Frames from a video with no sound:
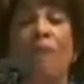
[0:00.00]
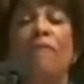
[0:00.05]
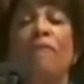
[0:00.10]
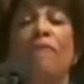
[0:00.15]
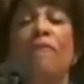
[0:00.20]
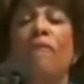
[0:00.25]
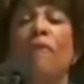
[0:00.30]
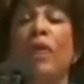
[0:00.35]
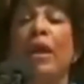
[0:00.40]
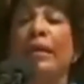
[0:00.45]

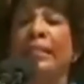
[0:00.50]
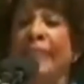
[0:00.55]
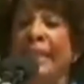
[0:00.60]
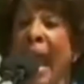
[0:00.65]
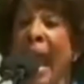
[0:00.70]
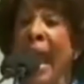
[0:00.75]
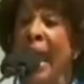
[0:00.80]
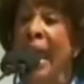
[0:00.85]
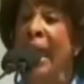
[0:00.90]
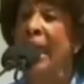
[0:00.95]

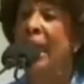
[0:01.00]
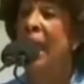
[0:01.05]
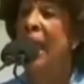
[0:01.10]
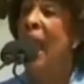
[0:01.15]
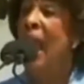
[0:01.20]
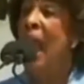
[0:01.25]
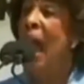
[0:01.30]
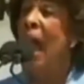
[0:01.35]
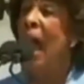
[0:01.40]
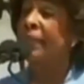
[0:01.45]
every
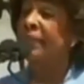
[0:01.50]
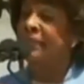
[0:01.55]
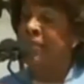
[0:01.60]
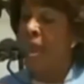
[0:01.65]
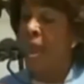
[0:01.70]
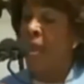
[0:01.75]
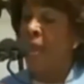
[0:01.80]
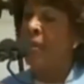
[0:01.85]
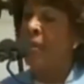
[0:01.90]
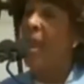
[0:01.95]
day
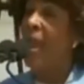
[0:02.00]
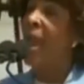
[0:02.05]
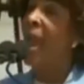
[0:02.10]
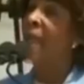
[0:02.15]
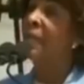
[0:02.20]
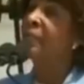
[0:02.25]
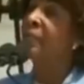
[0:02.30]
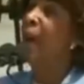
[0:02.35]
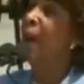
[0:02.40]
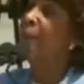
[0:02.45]

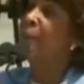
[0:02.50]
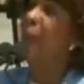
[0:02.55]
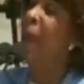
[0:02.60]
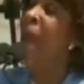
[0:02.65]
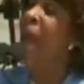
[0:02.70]
until he is